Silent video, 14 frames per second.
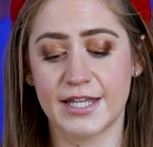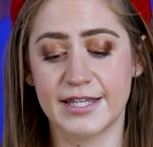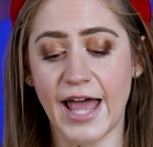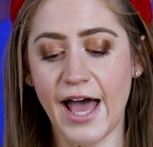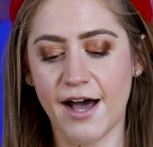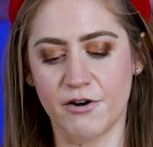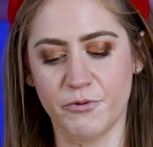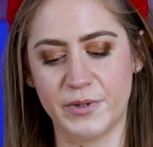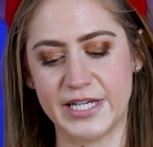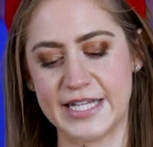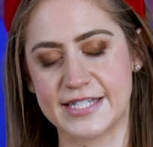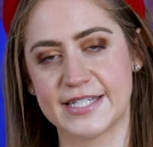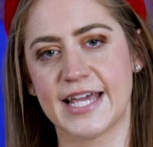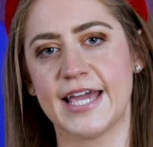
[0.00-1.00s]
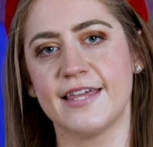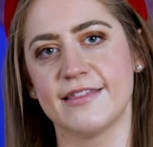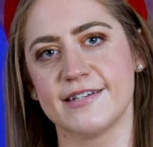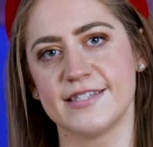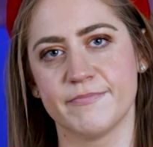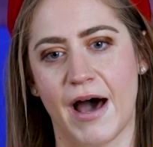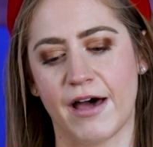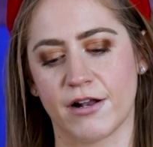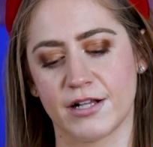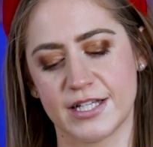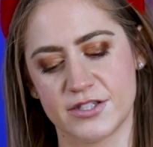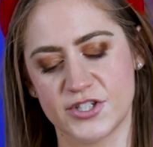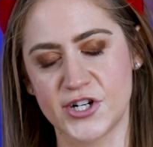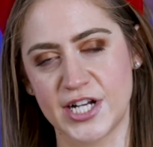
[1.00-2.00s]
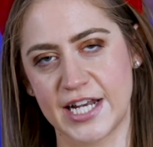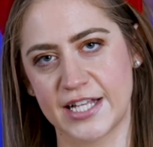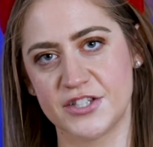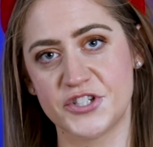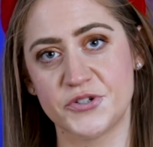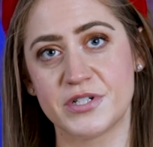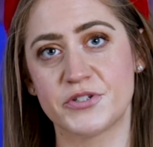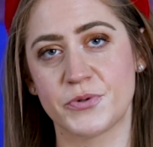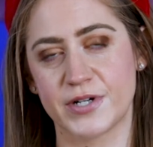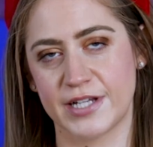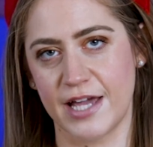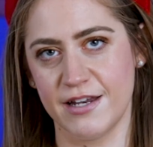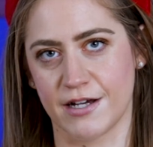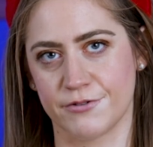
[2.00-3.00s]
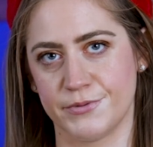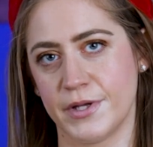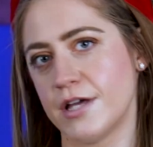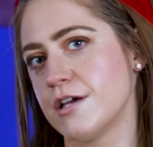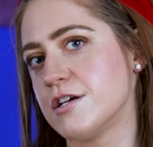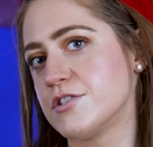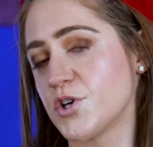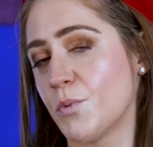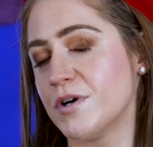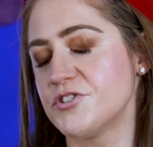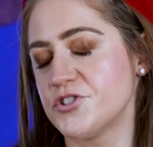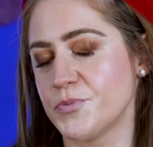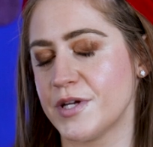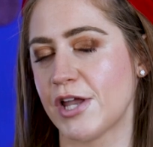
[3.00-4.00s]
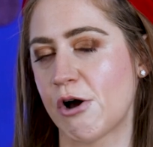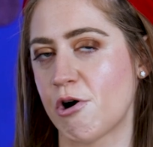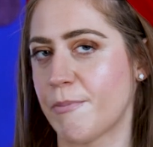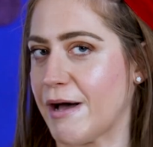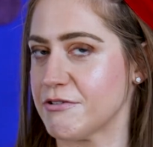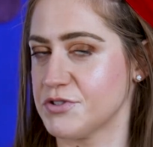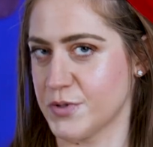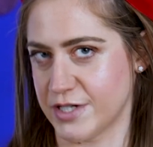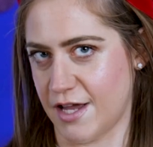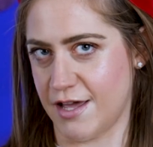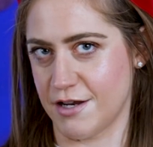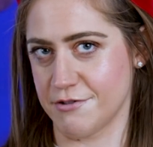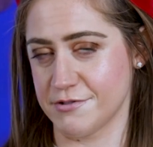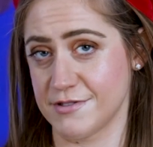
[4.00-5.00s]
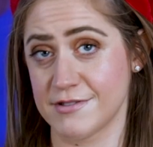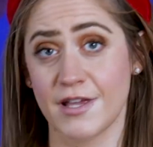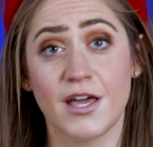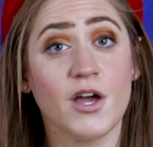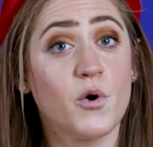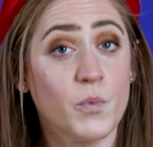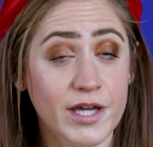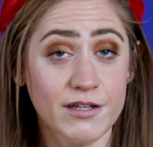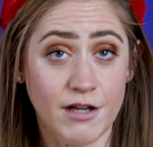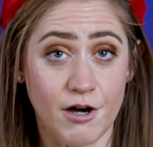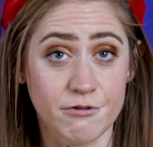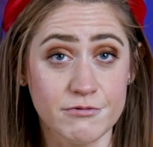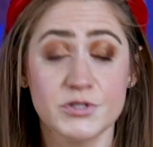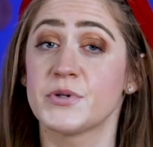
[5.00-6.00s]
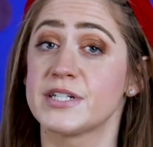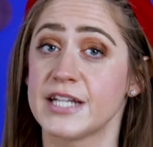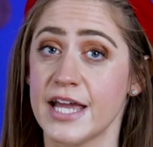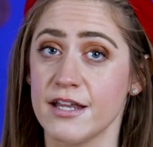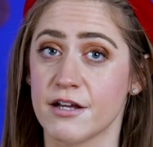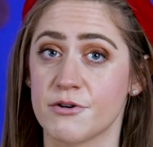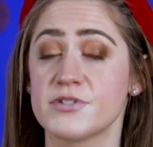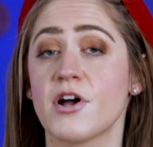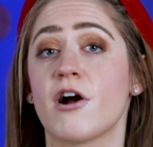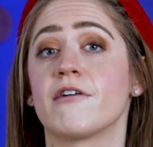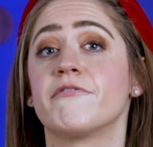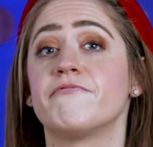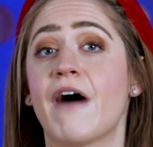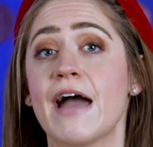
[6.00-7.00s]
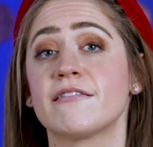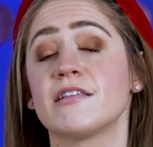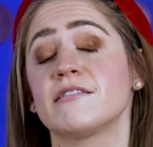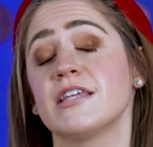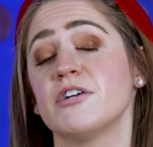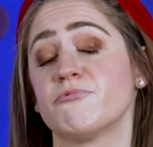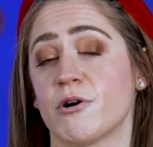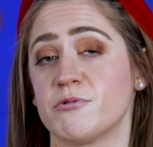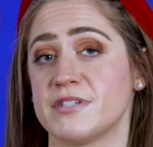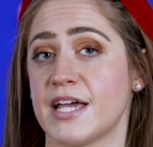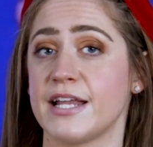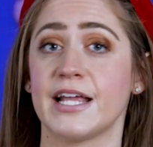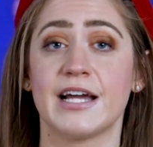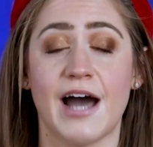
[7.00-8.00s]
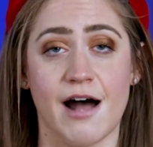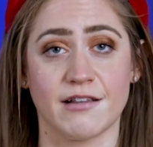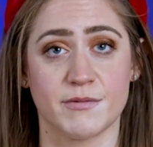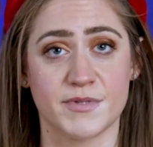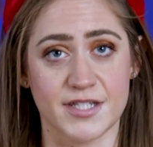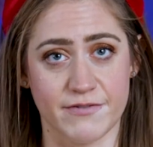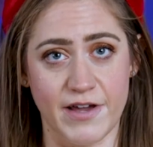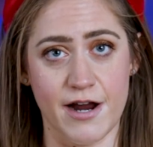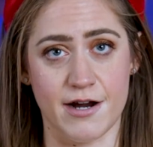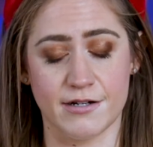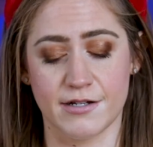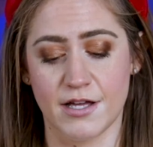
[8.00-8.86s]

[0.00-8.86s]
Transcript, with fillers: Now we need to take this model and turn it into a tornado. So, what do we know about tornadoes? We know tornadoes are violently rotating columns of air.